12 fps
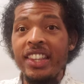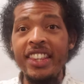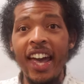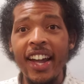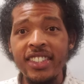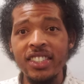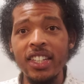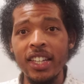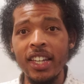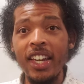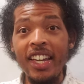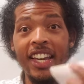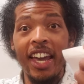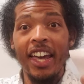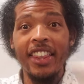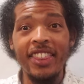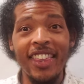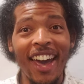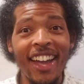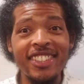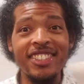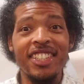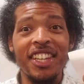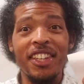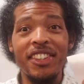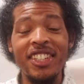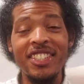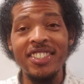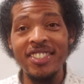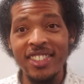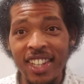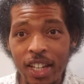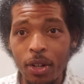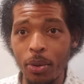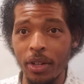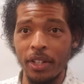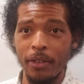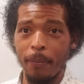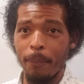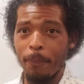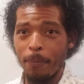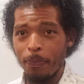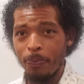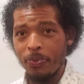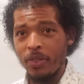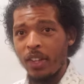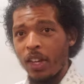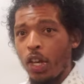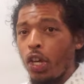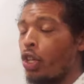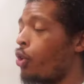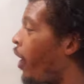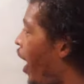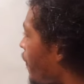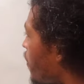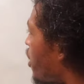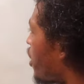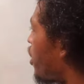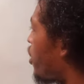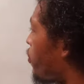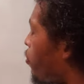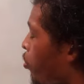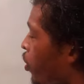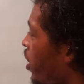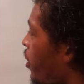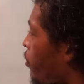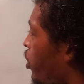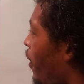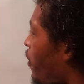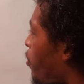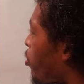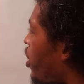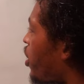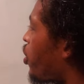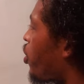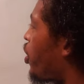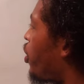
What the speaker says: That's the key. That's the secret. You have to bring your